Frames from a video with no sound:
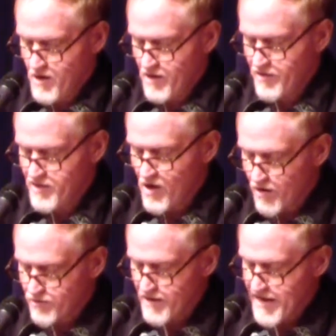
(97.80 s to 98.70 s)
On the
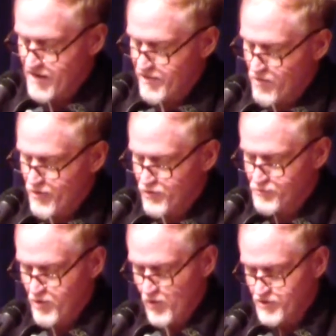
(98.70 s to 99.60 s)
other hand, there are
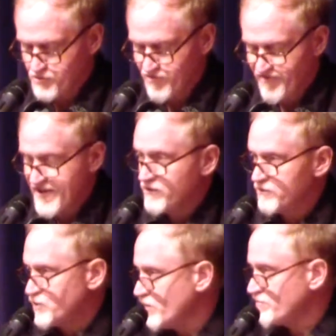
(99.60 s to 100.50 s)
those poets who
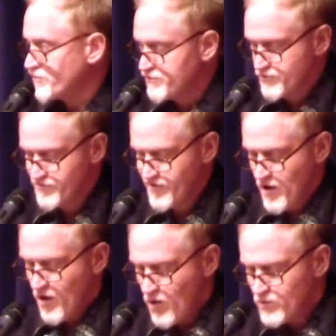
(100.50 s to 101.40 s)
fail to improve
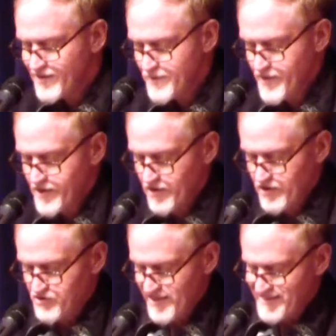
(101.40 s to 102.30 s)
only
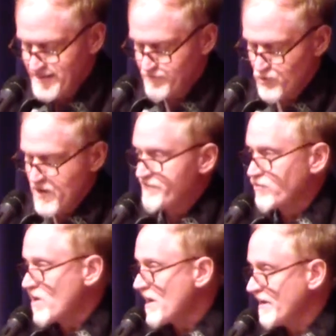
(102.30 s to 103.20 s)
because they seem to have
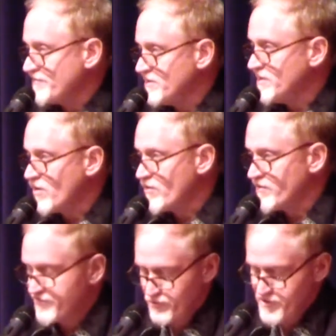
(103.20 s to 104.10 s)
arrived in the
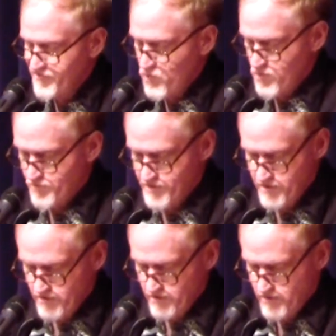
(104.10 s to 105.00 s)
art fully
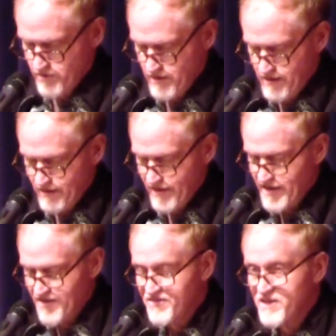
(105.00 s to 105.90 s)
formed,
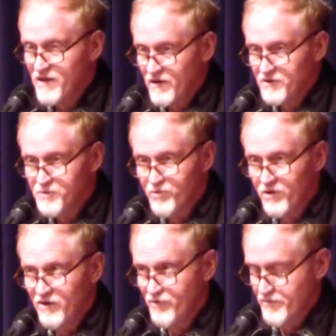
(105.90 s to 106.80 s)
like Athena
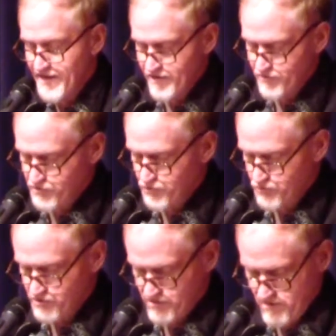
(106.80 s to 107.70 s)
sprung from the head of
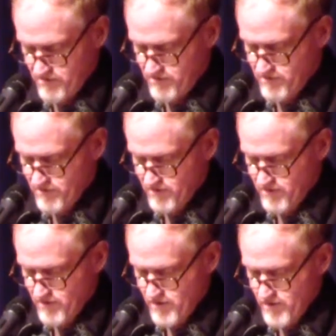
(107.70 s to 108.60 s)
Zeus.
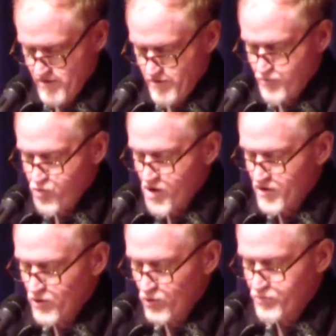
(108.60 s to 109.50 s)
The
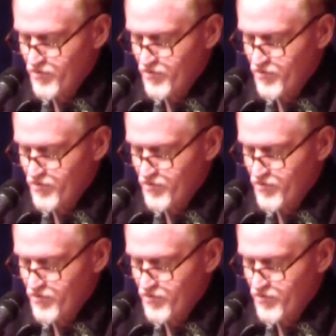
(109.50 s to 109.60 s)
prodigal